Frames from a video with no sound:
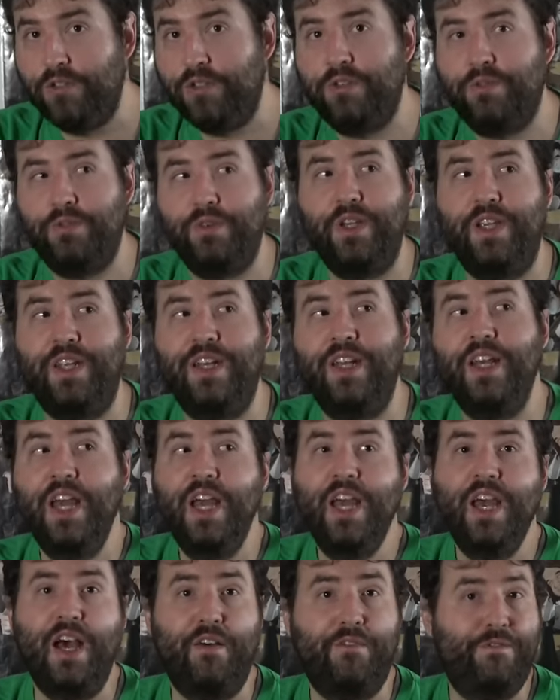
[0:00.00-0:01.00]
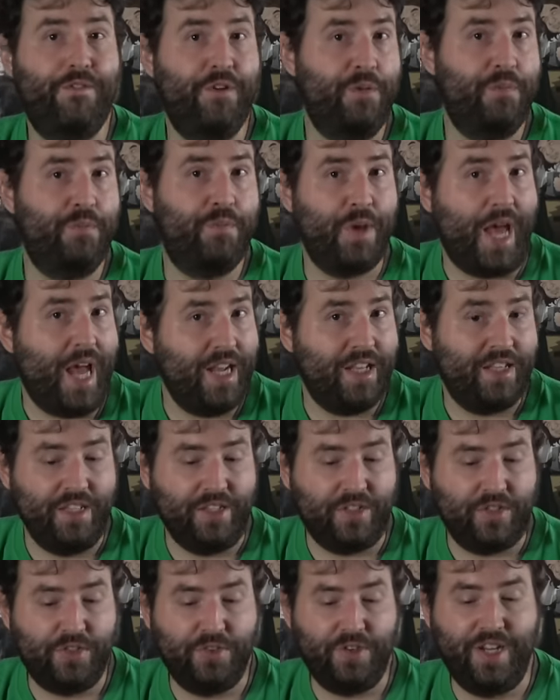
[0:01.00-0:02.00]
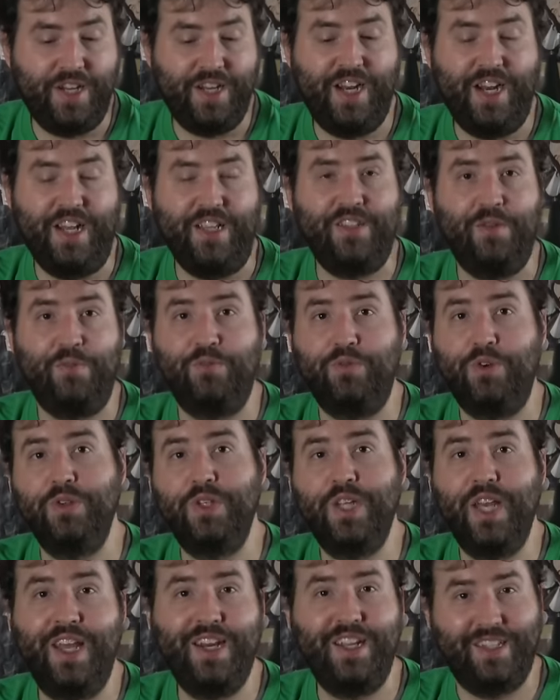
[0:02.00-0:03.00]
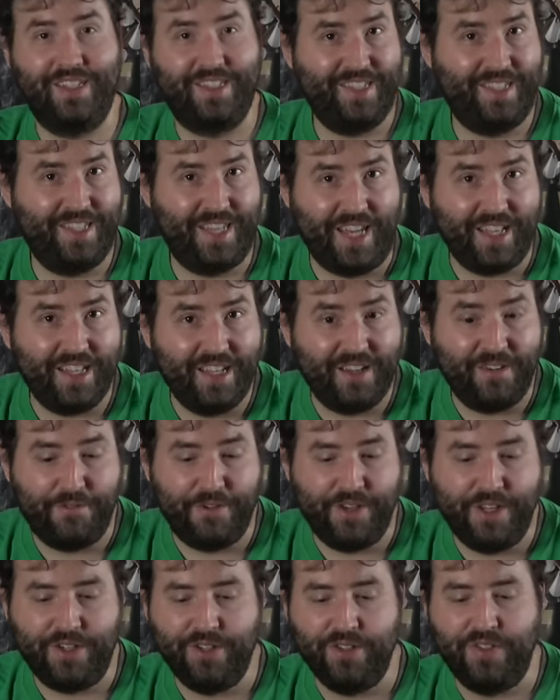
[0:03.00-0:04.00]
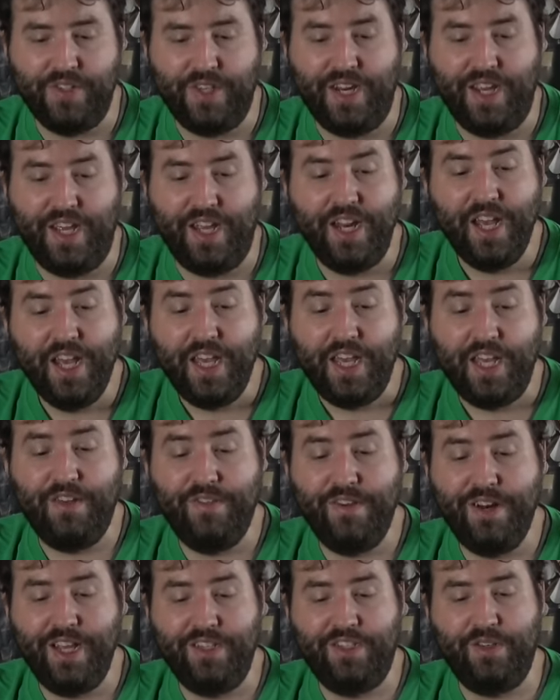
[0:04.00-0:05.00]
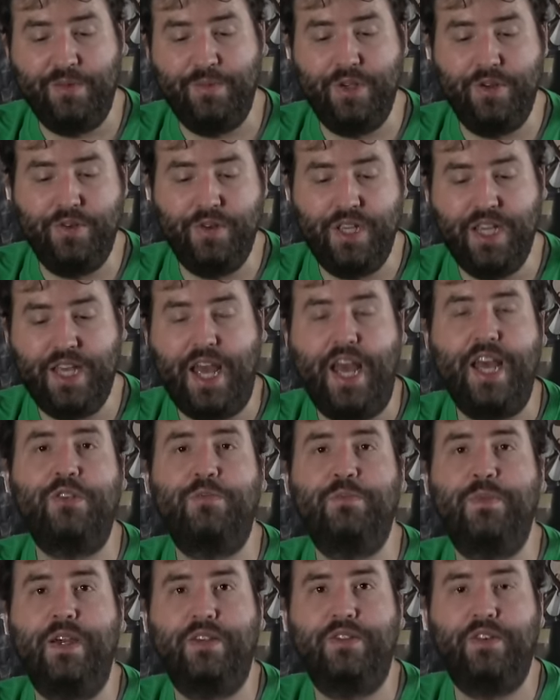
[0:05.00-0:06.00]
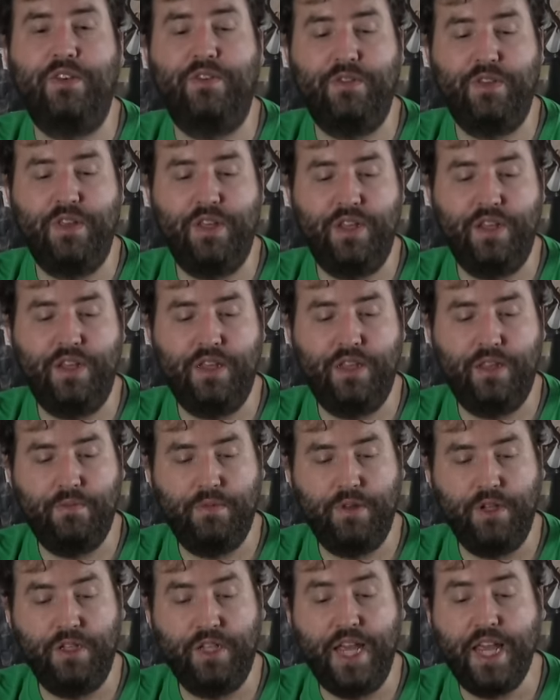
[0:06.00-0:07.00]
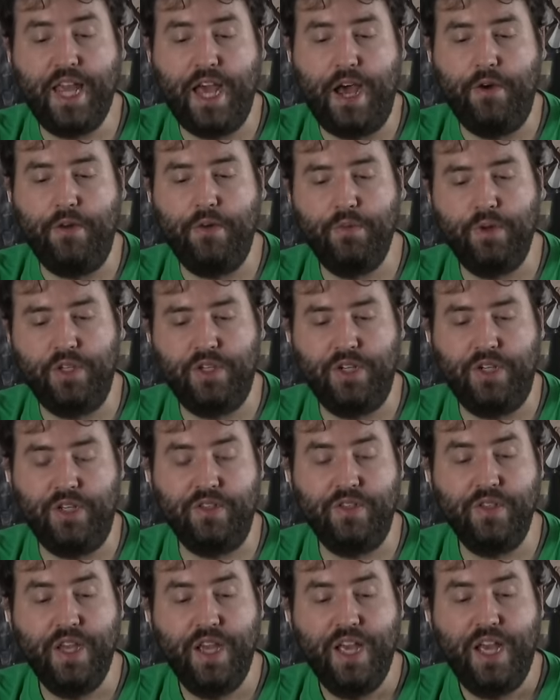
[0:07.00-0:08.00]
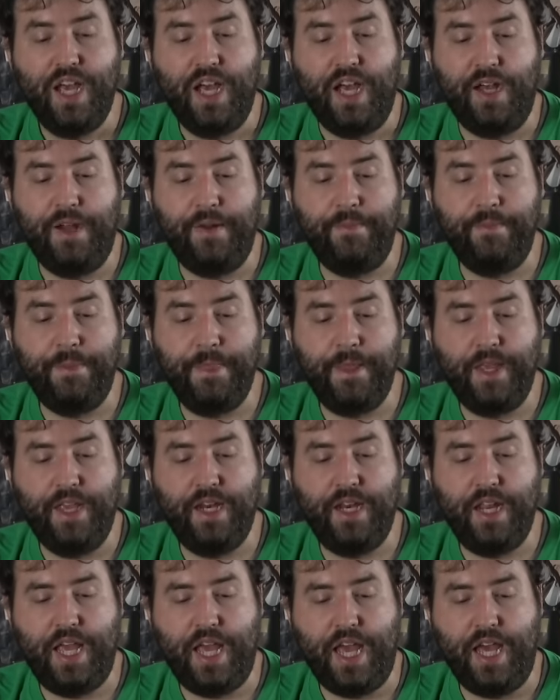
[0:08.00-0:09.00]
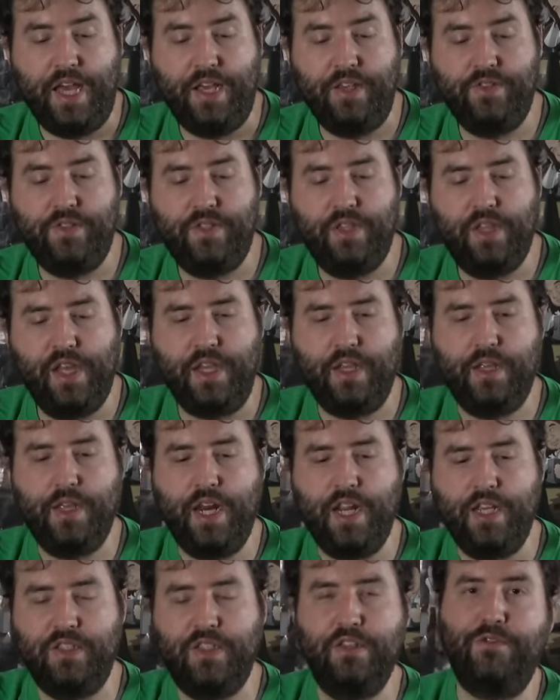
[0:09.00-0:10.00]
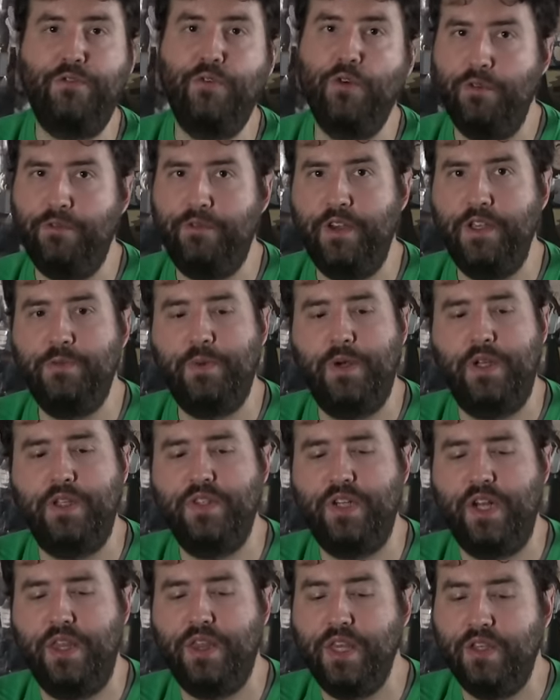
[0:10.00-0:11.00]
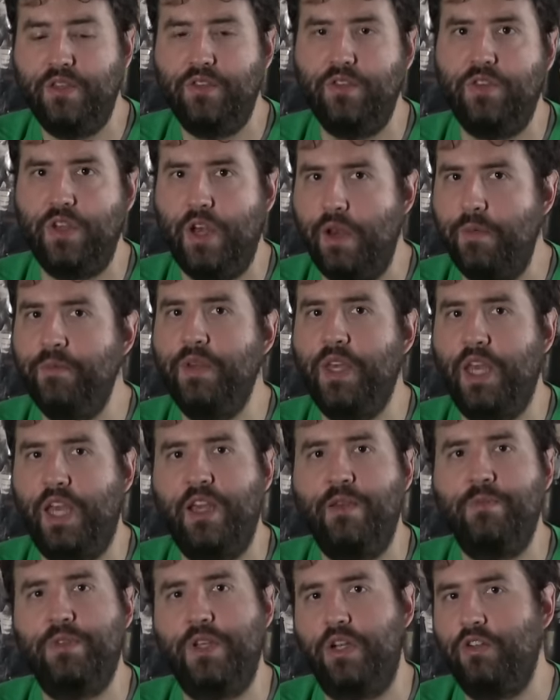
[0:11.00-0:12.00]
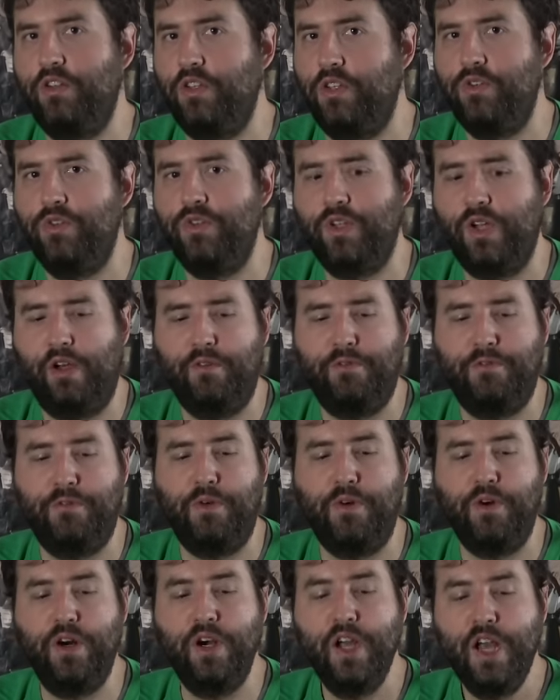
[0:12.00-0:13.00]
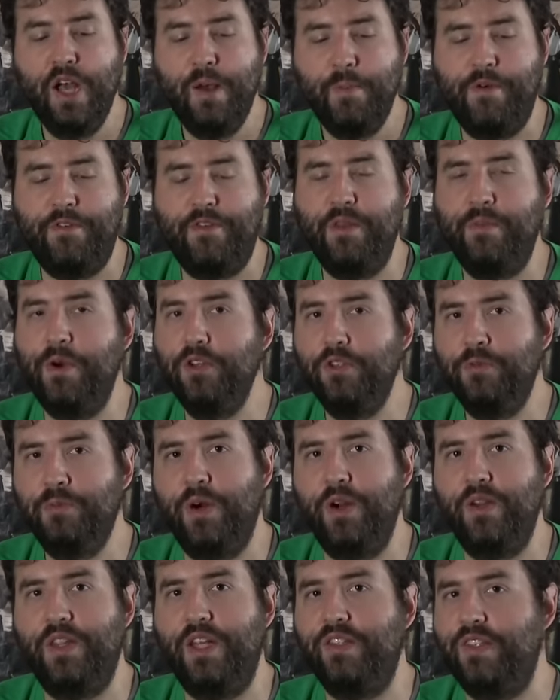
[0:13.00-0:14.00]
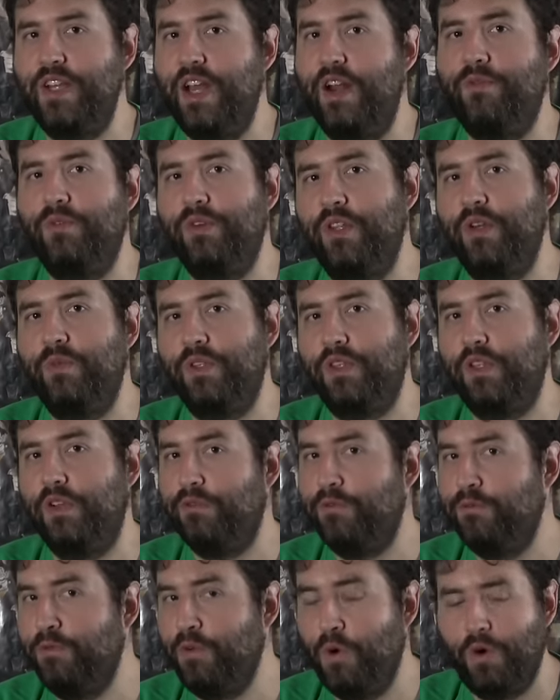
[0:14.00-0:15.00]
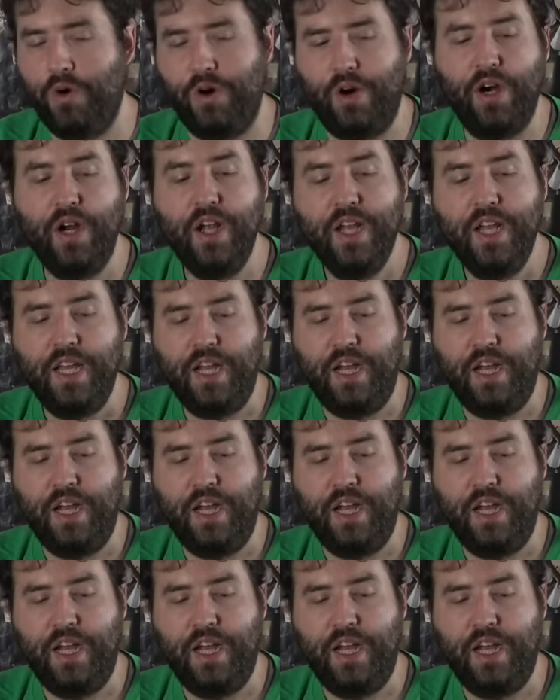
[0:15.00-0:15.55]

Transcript: screen, a full backlit screen. It has some rotating and scaling features in it. It even has some unique aspects of the the, the layout, which is um, it has like it has these four face buttons, and I think some games actually used all four. But for the most part, that's not really what they're for.